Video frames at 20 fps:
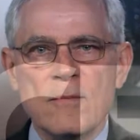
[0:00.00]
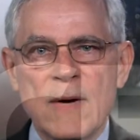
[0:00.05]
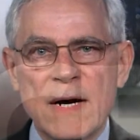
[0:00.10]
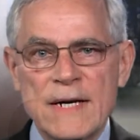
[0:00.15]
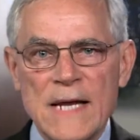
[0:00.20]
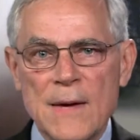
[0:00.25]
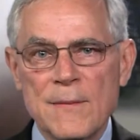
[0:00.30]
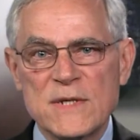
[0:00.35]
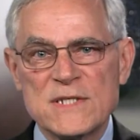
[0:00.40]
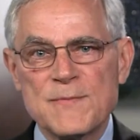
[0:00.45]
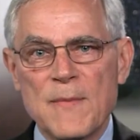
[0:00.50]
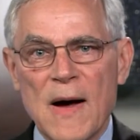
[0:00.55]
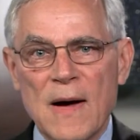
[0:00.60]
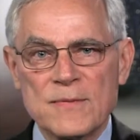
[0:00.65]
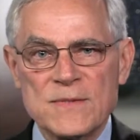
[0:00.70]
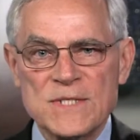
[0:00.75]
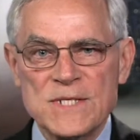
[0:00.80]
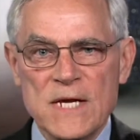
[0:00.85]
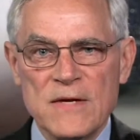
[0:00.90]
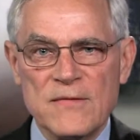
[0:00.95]
My name is
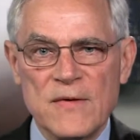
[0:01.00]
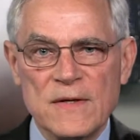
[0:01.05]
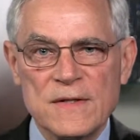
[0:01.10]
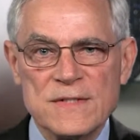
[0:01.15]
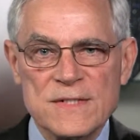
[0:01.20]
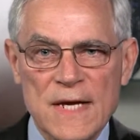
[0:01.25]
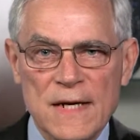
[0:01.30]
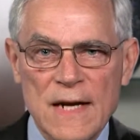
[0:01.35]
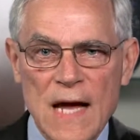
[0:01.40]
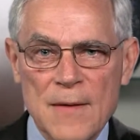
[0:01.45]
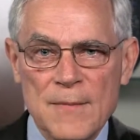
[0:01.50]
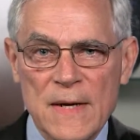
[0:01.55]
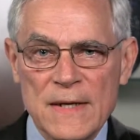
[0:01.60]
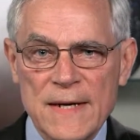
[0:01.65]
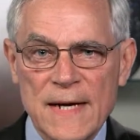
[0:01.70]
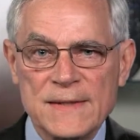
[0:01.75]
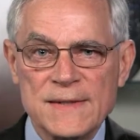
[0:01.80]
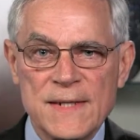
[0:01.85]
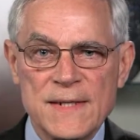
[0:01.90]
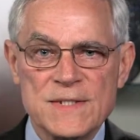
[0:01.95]
Bob Stevens, and I'm a
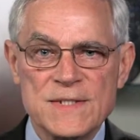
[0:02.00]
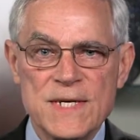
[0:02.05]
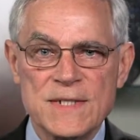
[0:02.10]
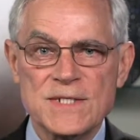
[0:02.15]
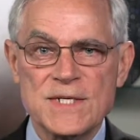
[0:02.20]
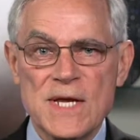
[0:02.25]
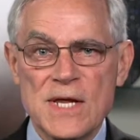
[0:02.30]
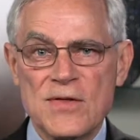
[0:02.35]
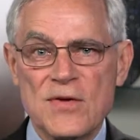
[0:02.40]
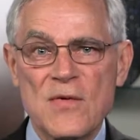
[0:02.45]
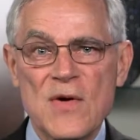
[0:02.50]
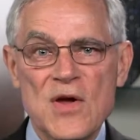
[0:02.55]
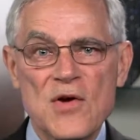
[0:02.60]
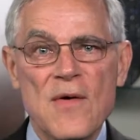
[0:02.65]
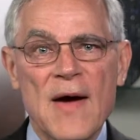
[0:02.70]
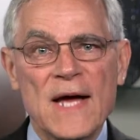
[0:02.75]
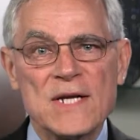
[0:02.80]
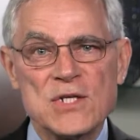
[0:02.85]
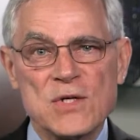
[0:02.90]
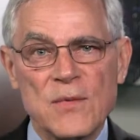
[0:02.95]
1963
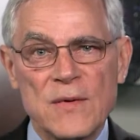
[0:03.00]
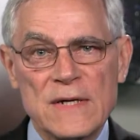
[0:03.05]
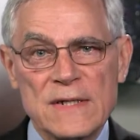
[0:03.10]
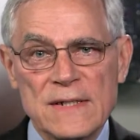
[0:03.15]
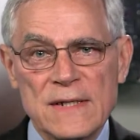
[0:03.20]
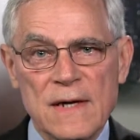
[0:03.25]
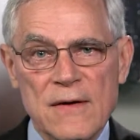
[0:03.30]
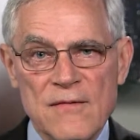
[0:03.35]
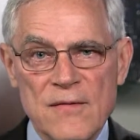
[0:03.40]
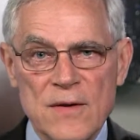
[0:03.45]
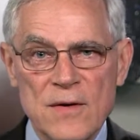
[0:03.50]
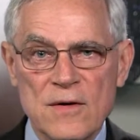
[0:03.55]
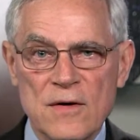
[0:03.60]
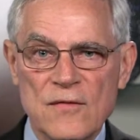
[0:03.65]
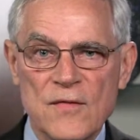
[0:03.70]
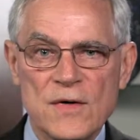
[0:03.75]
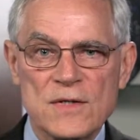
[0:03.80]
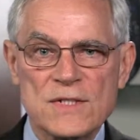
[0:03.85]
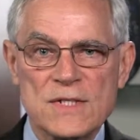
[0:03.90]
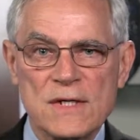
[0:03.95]
graduate of the
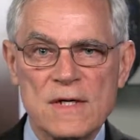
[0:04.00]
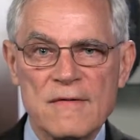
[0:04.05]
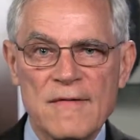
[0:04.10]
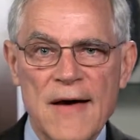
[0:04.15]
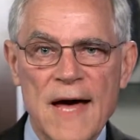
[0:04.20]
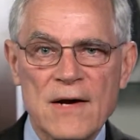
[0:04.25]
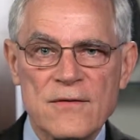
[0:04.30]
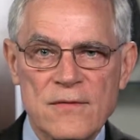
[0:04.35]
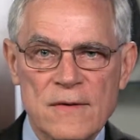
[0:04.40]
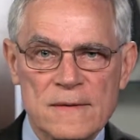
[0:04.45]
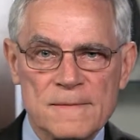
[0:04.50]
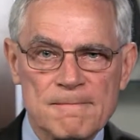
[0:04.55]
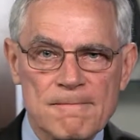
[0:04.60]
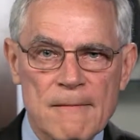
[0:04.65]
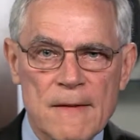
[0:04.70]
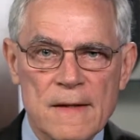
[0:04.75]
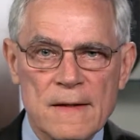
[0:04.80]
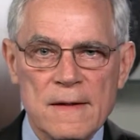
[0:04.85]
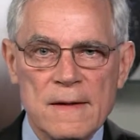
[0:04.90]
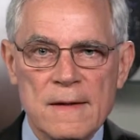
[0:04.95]
University of Akron
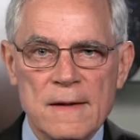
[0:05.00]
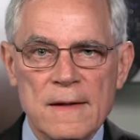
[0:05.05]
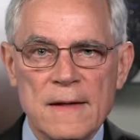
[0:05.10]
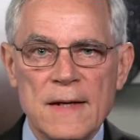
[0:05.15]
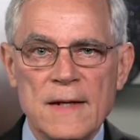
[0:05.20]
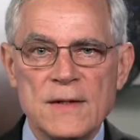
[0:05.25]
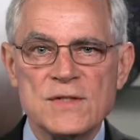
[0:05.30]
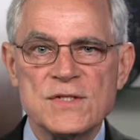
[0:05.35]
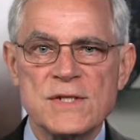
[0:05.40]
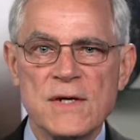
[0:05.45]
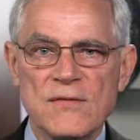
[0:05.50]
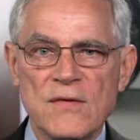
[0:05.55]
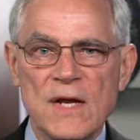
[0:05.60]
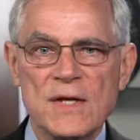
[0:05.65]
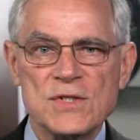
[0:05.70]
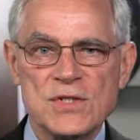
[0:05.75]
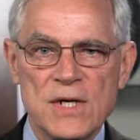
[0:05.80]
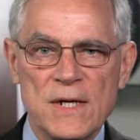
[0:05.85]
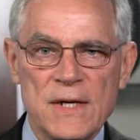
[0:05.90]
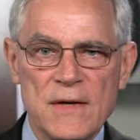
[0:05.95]
in civil
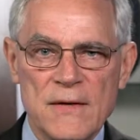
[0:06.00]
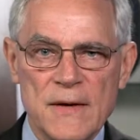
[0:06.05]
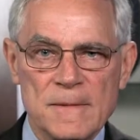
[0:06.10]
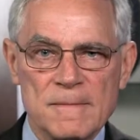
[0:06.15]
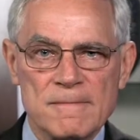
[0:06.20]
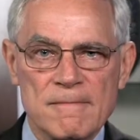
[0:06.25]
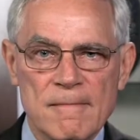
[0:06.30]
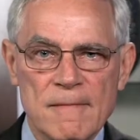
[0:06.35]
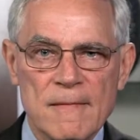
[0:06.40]
engineering.